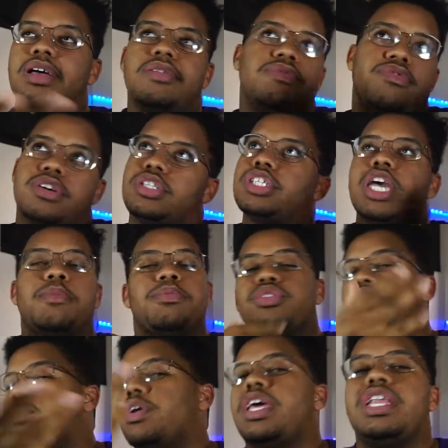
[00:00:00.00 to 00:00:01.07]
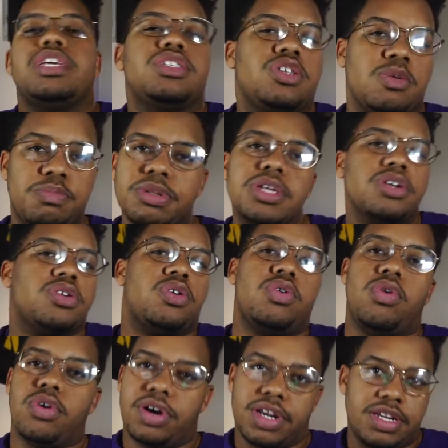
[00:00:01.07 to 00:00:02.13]
for example, donating to political
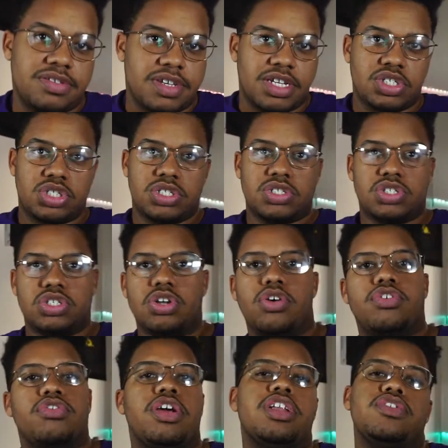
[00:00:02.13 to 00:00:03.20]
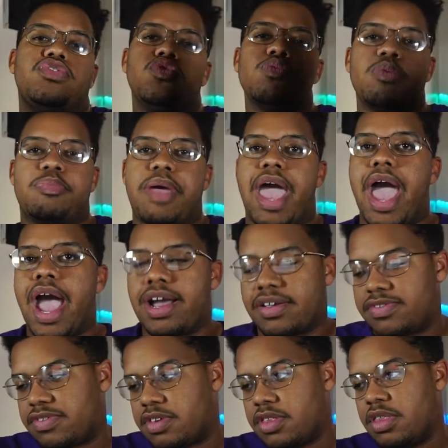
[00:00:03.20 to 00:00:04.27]
organizations, you know, creating super
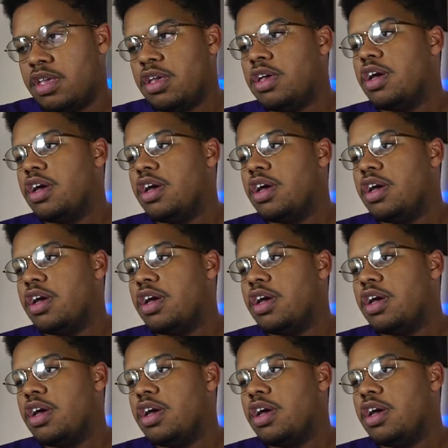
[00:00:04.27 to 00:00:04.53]
PACs and